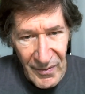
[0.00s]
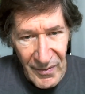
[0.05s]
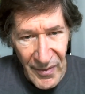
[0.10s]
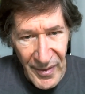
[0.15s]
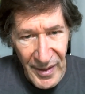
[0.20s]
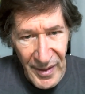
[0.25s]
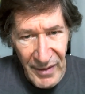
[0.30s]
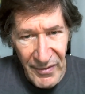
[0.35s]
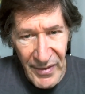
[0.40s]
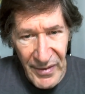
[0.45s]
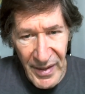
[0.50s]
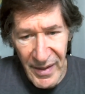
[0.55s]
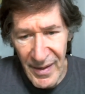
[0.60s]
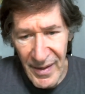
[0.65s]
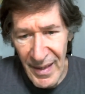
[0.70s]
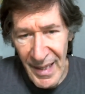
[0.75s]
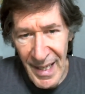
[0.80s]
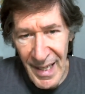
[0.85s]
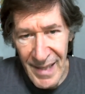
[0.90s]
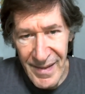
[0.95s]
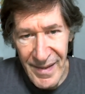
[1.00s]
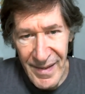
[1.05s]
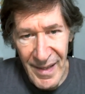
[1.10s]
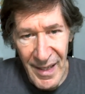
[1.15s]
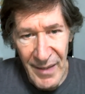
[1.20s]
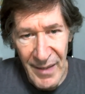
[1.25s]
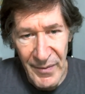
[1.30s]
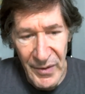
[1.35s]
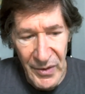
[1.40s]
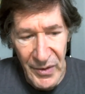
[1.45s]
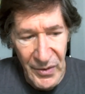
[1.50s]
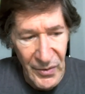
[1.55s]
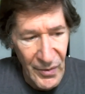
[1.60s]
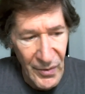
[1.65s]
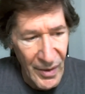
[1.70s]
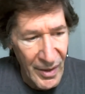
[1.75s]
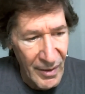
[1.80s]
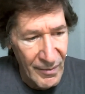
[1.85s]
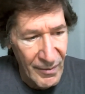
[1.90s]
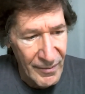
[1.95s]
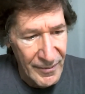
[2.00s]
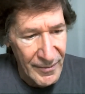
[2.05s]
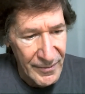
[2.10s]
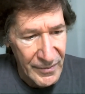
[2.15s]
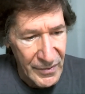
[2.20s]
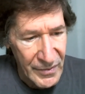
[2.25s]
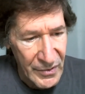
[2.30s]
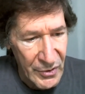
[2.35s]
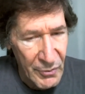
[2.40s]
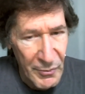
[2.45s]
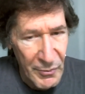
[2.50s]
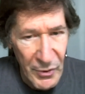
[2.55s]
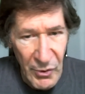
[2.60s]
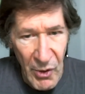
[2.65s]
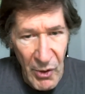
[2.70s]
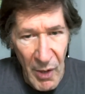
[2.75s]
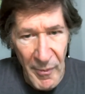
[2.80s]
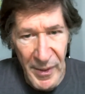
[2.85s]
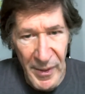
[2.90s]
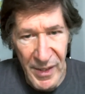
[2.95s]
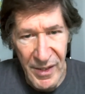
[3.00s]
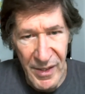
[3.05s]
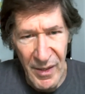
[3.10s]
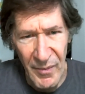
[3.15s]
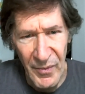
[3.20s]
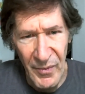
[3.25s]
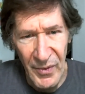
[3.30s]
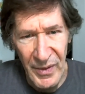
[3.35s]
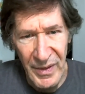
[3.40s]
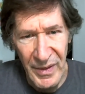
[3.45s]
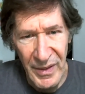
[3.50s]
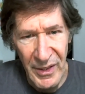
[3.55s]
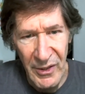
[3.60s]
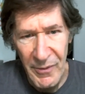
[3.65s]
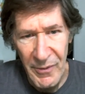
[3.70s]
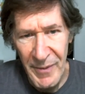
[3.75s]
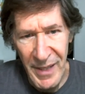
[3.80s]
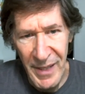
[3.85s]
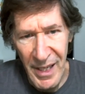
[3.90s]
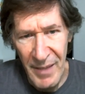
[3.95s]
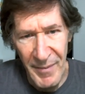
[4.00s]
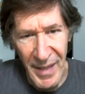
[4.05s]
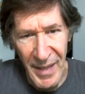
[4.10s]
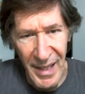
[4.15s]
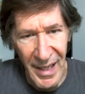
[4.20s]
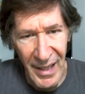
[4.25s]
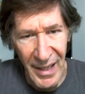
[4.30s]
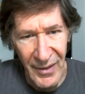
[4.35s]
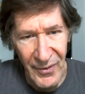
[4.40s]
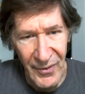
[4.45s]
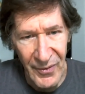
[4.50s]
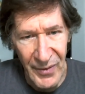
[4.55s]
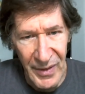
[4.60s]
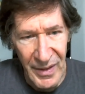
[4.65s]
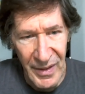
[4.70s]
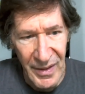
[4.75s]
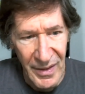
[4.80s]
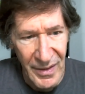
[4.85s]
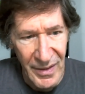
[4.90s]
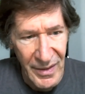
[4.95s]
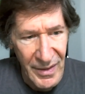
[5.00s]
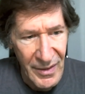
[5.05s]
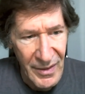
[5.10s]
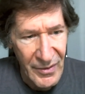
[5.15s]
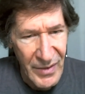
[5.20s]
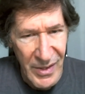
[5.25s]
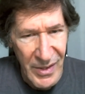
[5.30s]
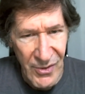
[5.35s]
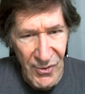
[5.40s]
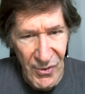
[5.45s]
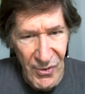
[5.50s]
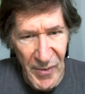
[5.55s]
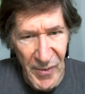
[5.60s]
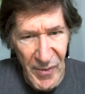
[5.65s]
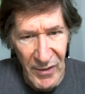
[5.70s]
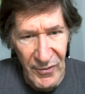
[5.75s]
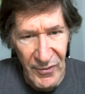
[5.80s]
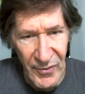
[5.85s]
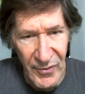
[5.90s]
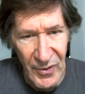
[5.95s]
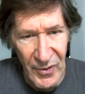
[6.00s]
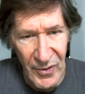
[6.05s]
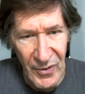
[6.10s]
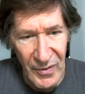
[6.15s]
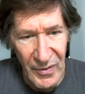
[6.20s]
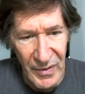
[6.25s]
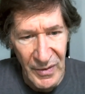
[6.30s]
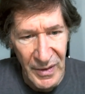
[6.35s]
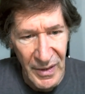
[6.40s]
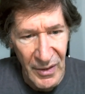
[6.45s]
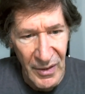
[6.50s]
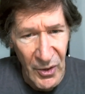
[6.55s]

think of the last time you blew up at someone, you know, you became angry, you know, disrespectful, you know,